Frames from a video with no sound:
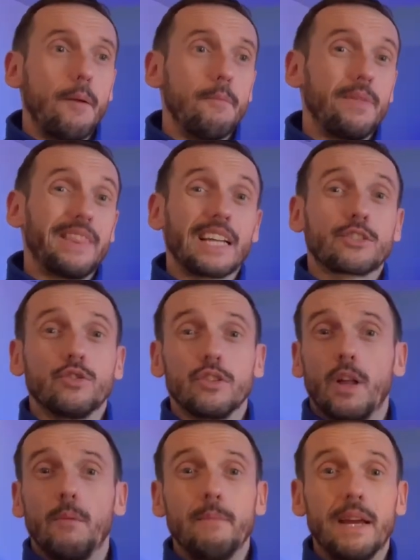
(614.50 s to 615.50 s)
That's all
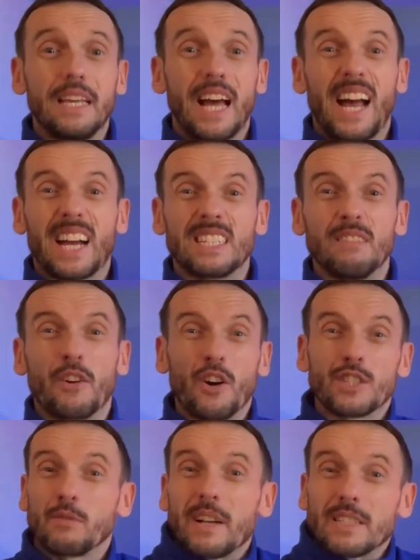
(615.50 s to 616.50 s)
on me. I actually forgot
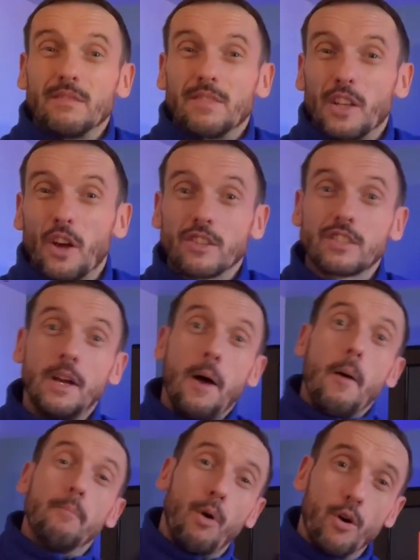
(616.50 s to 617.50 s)
to ask them for the odds.
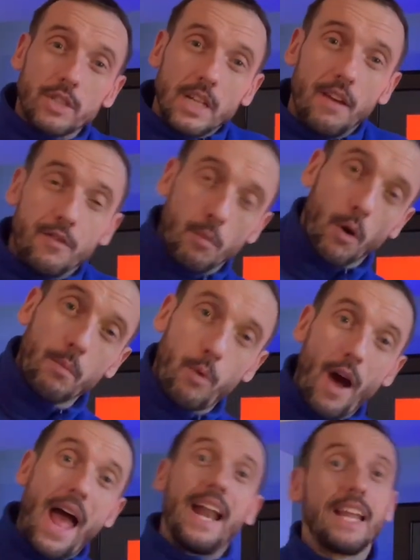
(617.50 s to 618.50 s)
But if you want to put
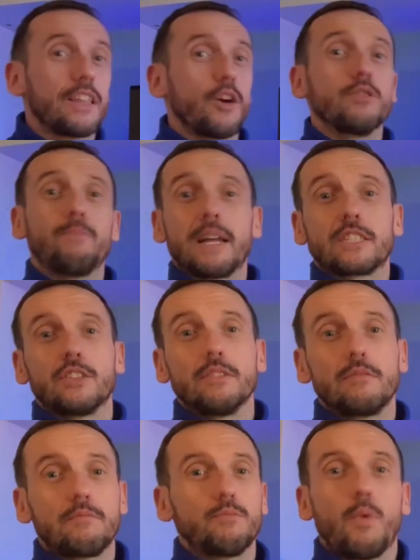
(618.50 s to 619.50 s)
any of those bets on,
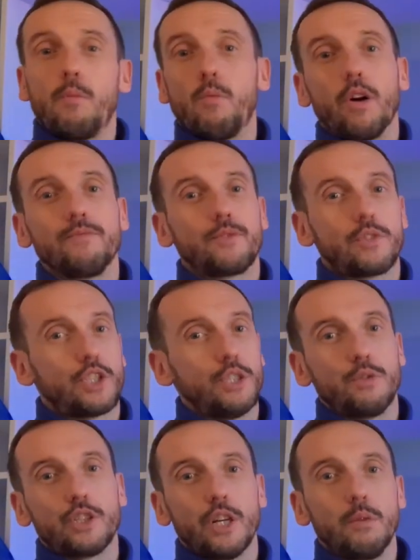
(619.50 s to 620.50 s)
1-1,
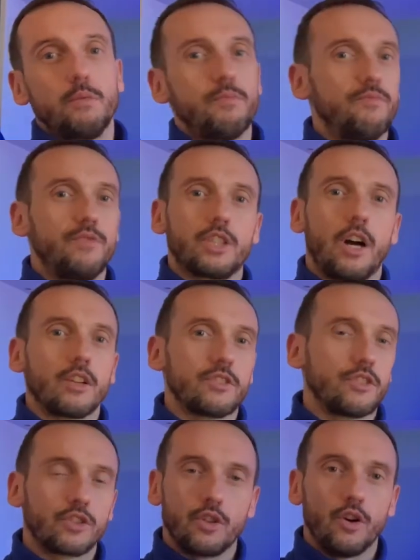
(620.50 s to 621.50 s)
2-2, Charlton to
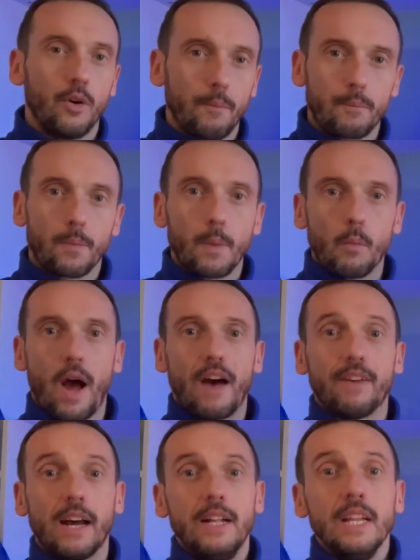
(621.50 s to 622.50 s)
score,
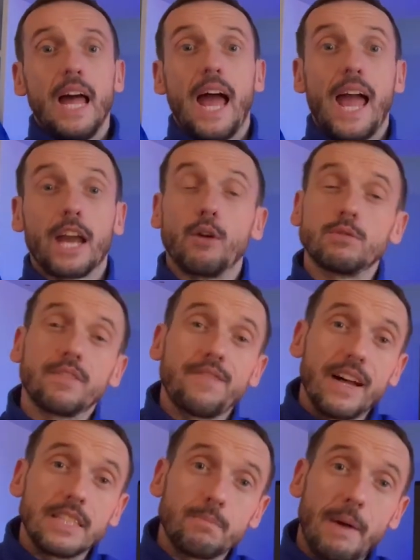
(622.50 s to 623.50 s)
whatever, go to
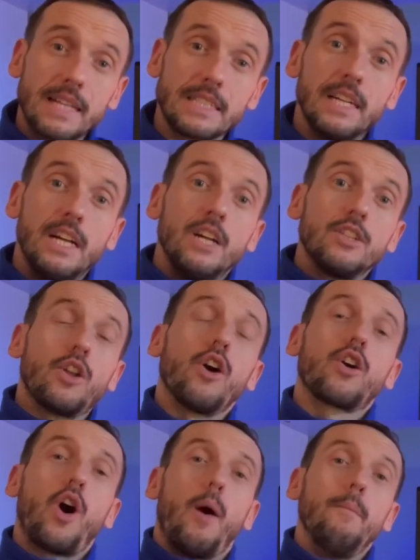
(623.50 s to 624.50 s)

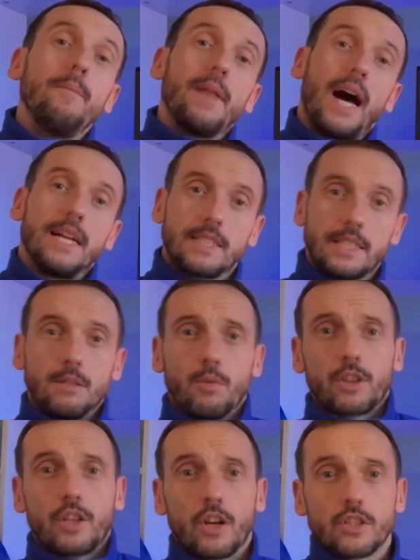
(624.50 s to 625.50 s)
fansbet.com and see what
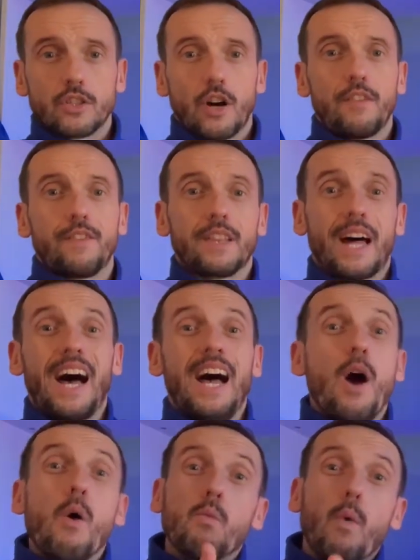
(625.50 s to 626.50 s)
the odds are for that.
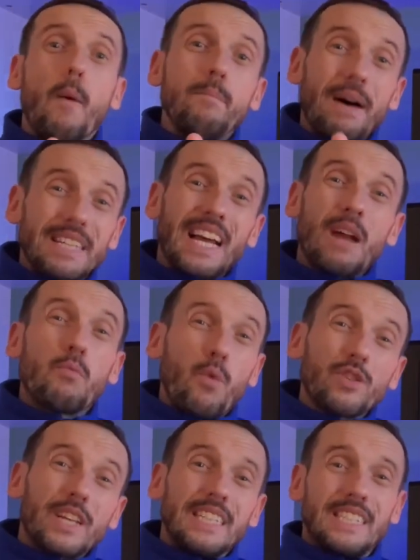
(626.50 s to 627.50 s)
One bet I
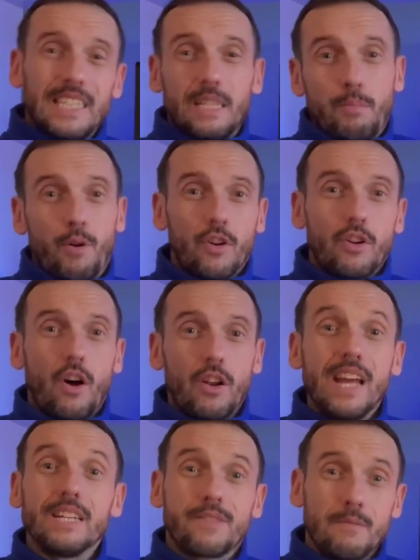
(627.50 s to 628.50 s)
would consider putting on
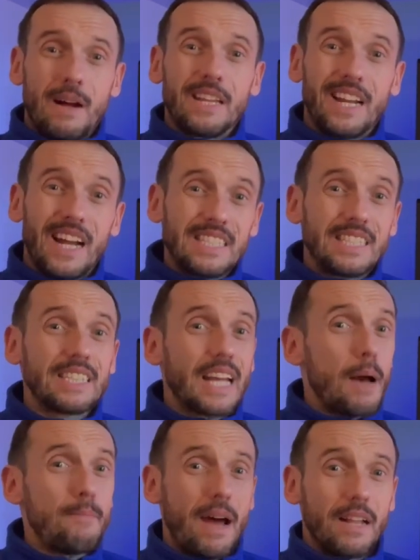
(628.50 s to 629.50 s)
is for Man United to get a
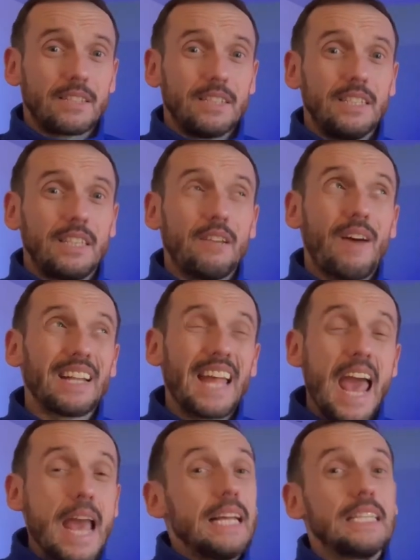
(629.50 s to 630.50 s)
penalty. They've had
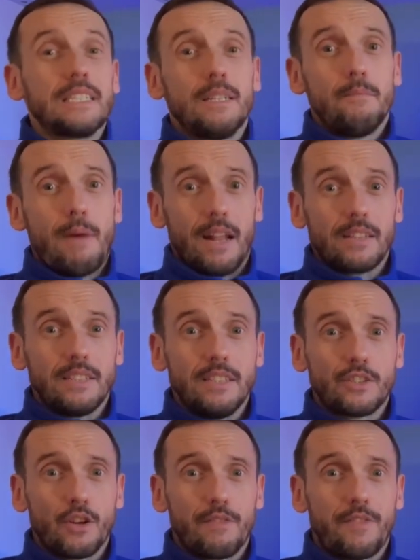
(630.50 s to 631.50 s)
8 penalties
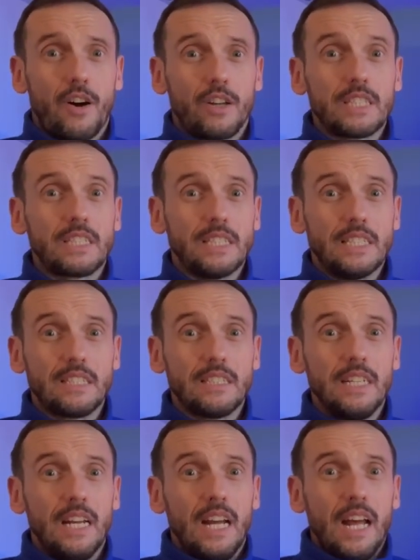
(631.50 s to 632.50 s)
so far this season,
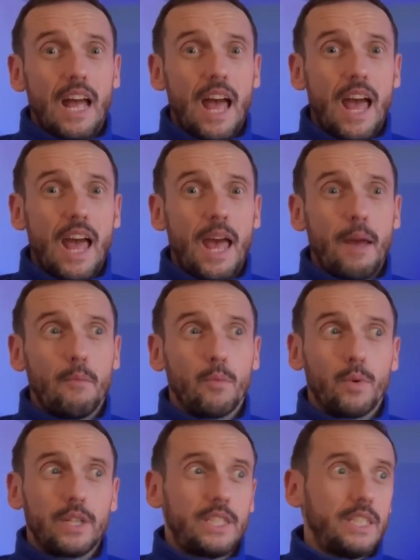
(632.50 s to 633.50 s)

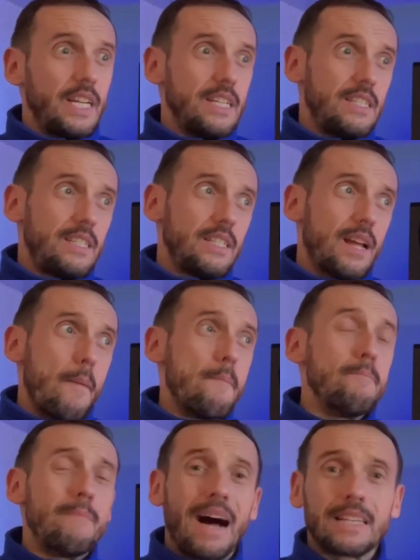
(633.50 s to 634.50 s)
which is a
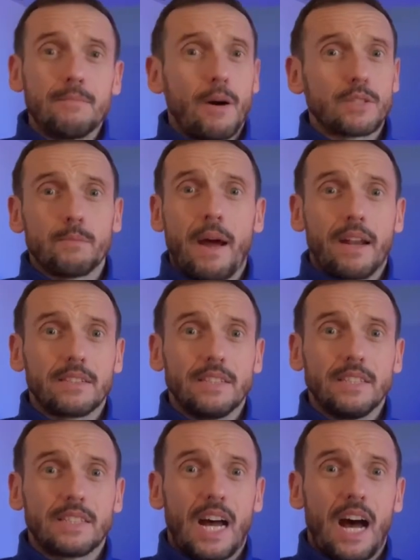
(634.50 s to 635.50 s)
mad amount of
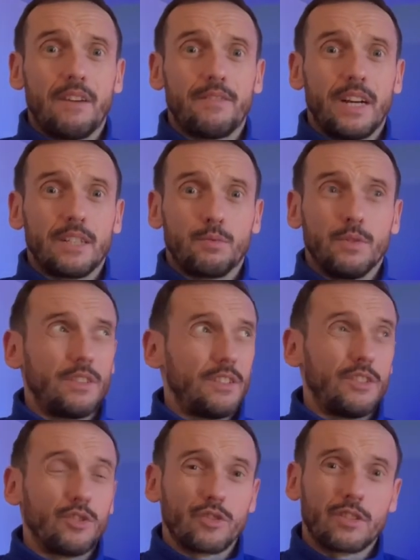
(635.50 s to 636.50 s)
penalties to have as we're
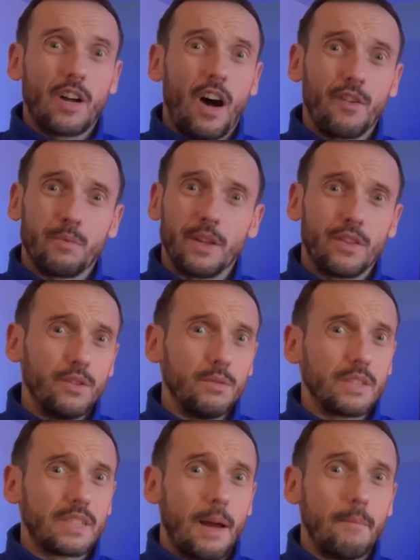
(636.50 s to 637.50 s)
just halfway through
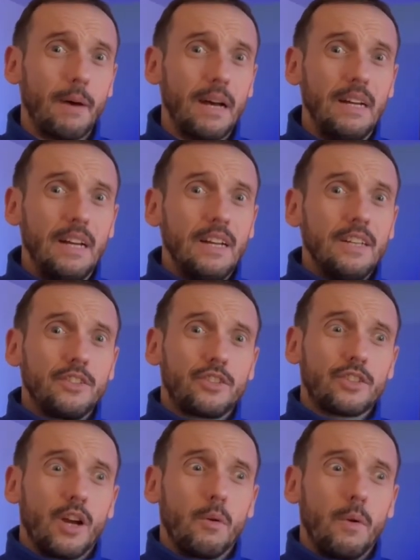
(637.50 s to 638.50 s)
December.
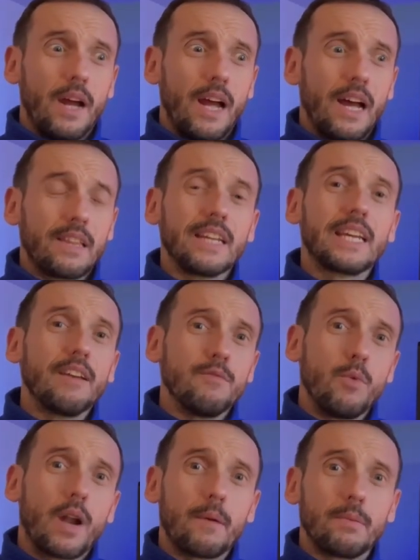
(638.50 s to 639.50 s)
So I think given
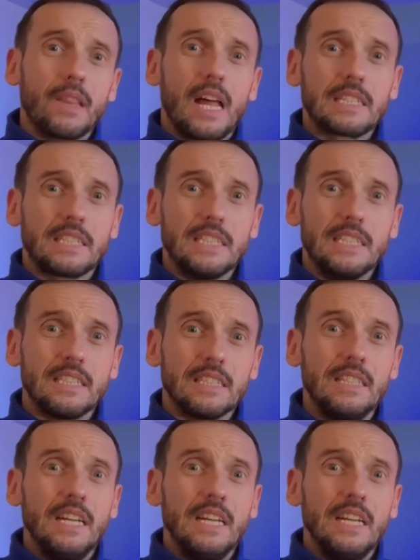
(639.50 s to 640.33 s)
what happened last season,